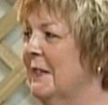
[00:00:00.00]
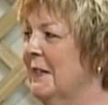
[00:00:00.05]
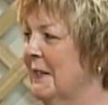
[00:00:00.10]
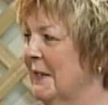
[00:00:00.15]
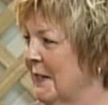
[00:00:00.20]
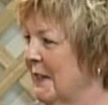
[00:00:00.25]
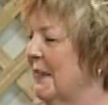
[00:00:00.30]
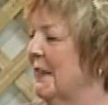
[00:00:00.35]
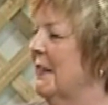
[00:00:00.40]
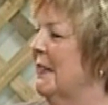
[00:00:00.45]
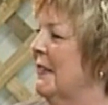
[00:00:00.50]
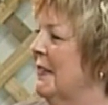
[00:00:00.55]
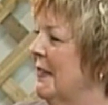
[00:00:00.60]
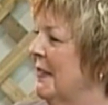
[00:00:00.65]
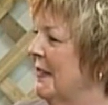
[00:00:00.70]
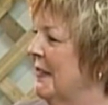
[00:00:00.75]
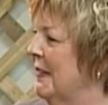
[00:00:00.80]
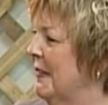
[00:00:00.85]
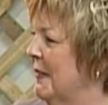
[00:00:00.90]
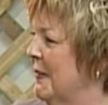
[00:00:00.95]

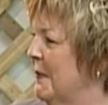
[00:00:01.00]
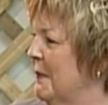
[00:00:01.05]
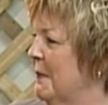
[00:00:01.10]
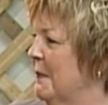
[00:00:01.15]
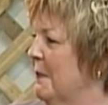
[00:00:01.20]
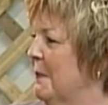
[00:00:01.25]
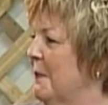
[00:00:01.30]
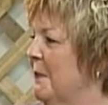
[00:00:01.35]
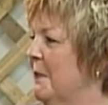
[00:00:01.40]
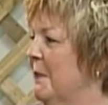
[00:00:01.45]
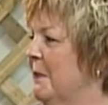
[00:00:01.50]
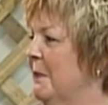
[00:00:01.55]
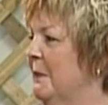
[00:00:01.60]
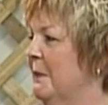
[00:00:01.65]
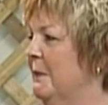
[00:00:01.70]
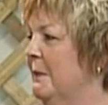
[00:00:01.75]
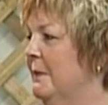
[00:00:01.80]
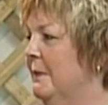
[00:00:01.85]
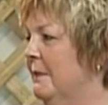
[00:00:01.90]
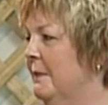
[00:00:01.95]

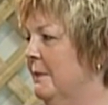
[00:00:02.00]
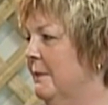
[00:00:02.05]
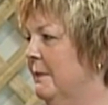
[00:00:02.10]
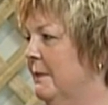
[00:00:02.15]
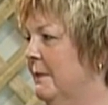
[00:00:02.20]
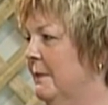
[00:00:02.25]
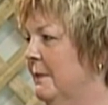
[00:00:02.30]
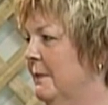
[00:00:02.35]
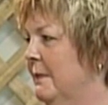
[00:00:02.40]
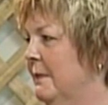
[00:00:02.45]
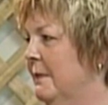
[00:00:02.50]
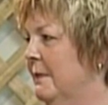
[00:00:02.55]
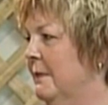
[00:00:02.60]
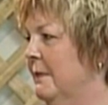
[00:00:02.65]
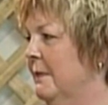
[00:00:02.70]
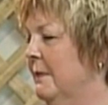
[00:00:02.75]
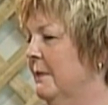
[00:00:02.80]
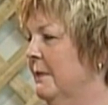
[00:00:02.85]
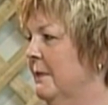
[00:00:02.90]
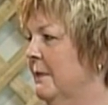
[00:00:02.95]

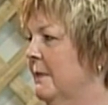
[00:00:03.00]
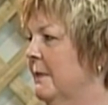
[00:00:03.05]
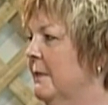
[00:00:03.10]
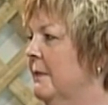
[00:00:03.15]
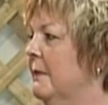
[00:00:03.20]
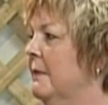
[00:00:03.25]
No words are spoken by the person on screen.